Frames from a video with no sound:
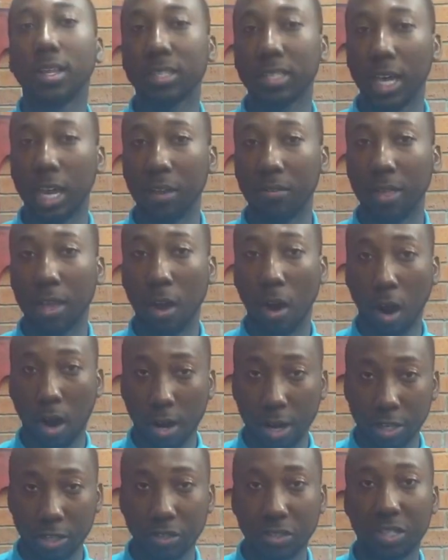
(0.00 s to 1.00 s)
They'll say if they
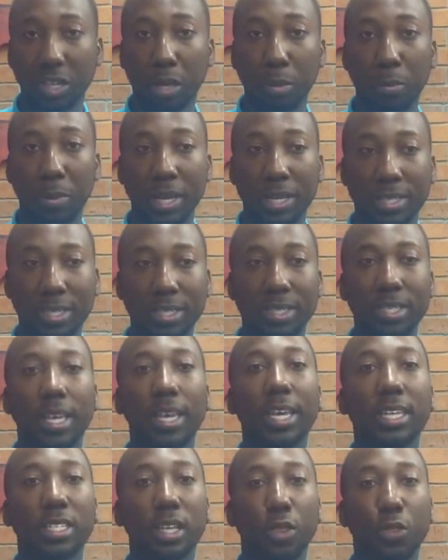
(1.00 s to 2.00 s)
are interested in business,
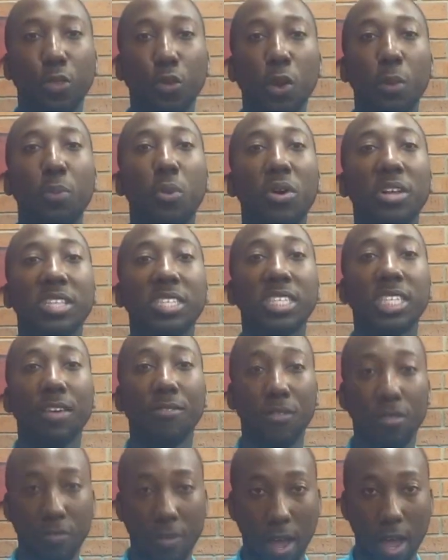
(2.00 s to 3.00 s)
it's a 3.75.
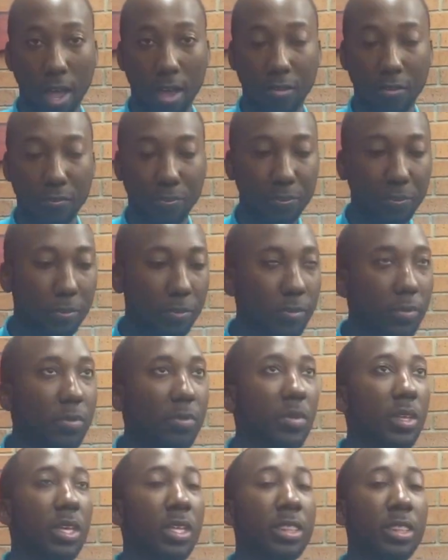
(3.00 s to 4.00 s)
Okay.
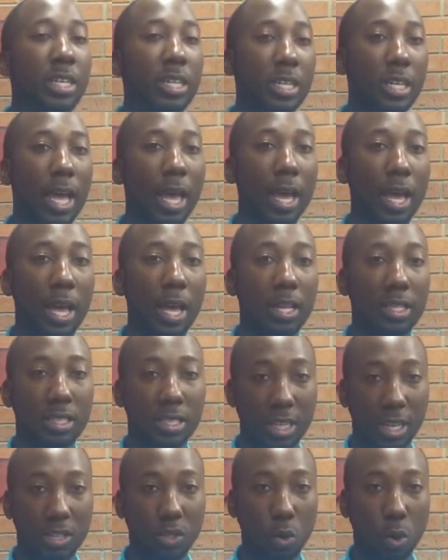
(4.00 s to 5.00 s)
The
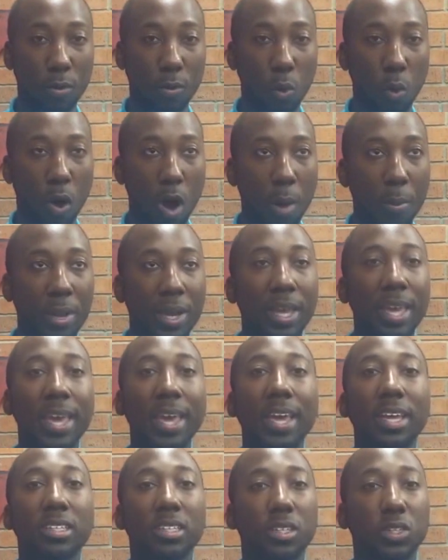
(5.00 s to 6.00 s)
test score requirement
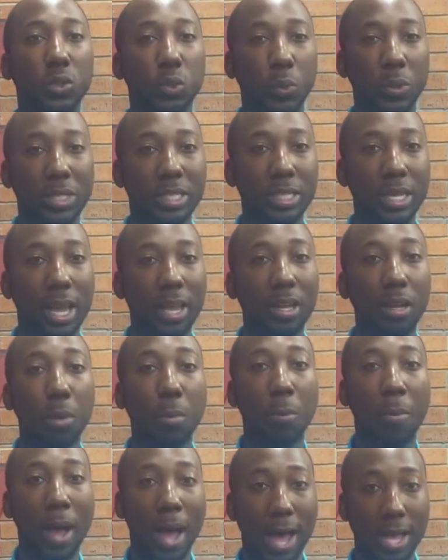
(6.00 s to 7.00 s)
is a 28
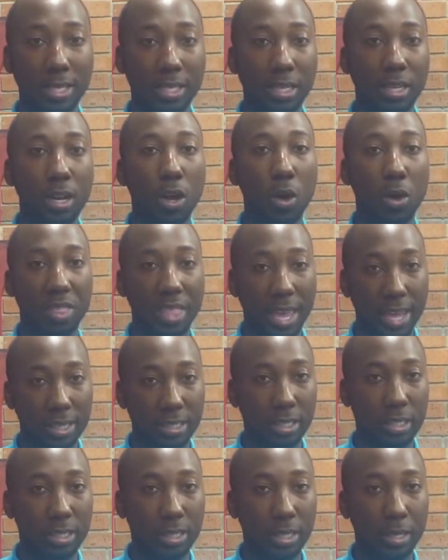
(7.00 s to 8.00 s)
composite on the
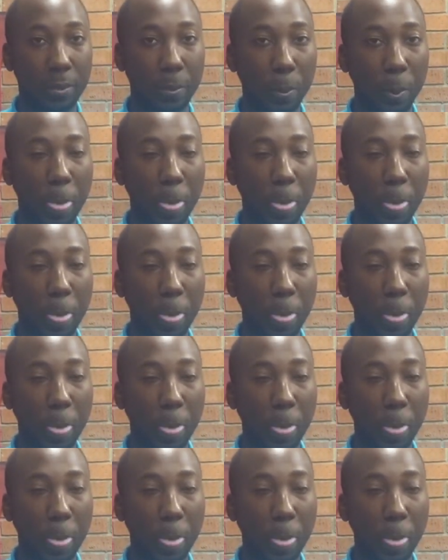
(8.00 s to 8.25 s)
ACT.